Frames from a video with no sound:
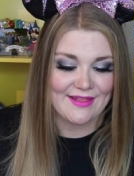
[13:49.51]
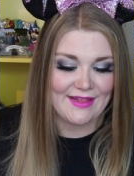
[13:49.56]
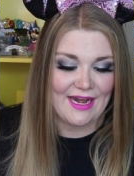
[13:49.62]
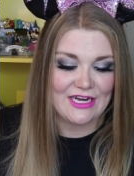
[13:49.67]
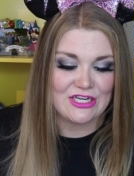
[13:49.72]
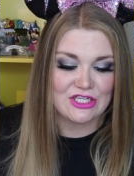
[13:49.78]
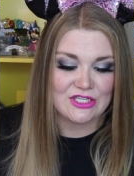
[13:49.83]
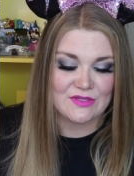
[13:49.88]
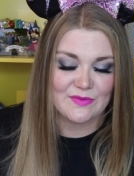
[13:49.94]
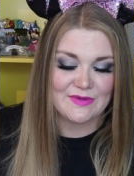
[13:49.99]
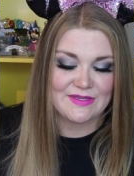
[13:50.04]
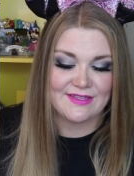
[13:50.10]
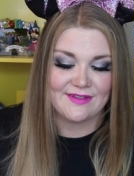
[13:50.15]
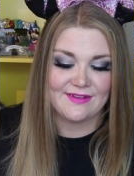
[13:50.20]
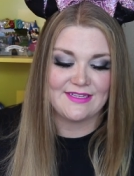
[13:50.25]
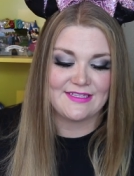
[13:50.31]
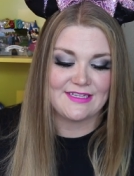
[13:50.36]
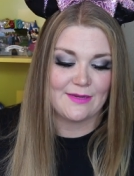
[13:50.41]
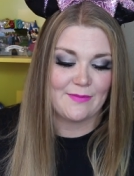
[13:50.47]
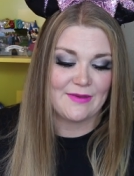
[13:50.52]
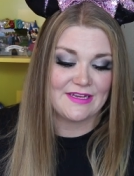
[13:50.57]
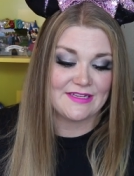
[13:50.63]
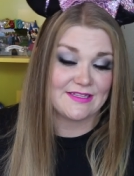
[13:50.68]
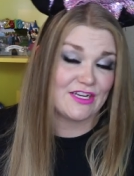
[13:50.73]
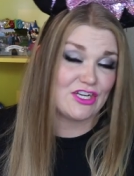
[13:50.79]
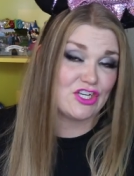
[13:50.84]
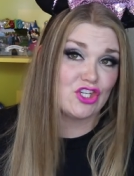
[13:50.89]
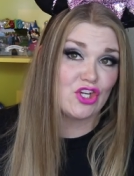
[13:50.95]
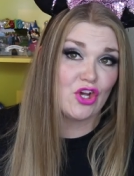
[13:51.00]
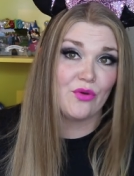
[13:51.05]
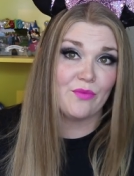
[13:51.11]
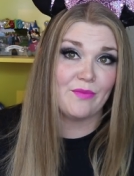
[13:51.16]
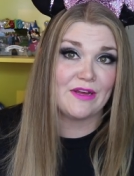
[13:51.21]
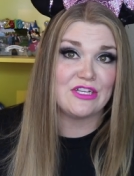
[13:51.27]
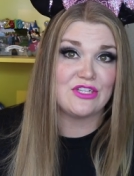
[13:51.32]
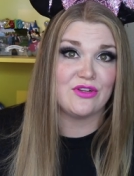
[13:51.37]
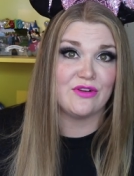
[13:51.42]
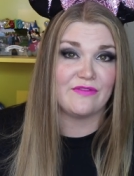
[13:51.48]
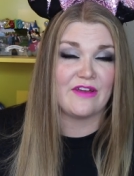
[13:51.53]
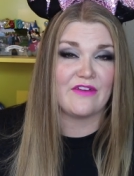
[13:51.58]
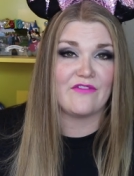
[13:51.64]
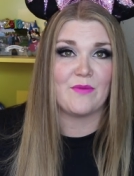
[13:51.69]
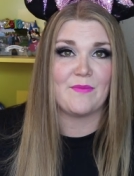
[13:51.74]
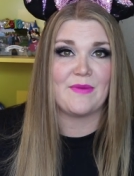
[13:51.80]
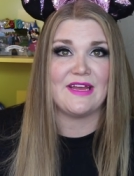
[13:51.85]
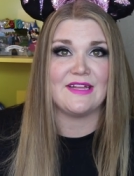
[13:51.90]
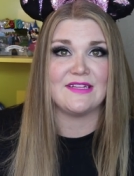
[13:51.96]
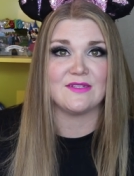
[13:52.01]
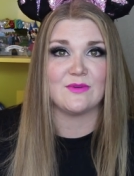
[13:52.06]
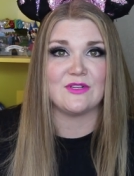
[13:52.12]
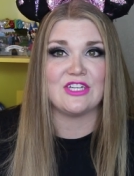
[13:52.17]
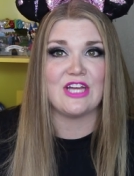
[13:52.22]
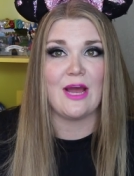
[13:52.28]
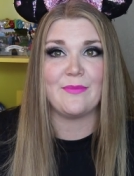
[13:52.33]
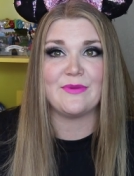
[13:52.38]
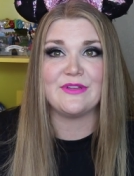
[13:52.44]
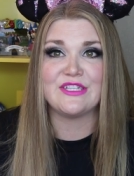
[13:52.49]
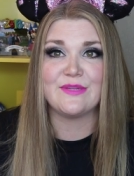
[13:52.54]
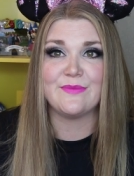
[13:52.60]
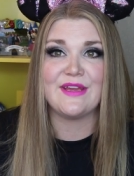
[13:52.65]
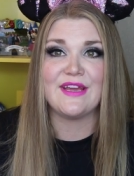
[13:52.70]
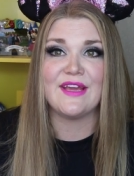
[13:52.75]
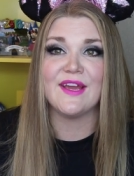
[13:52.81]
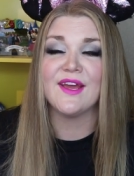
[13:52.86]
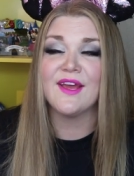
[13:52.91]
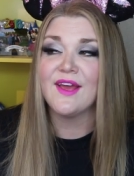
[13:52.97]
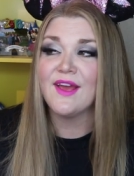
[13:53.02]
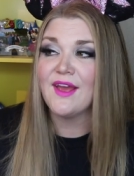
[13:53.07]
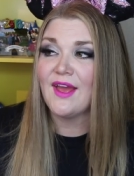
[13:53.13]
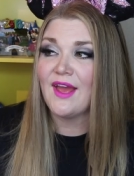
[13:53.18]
that I just recently did because I showed my two favorite pins, which happened to be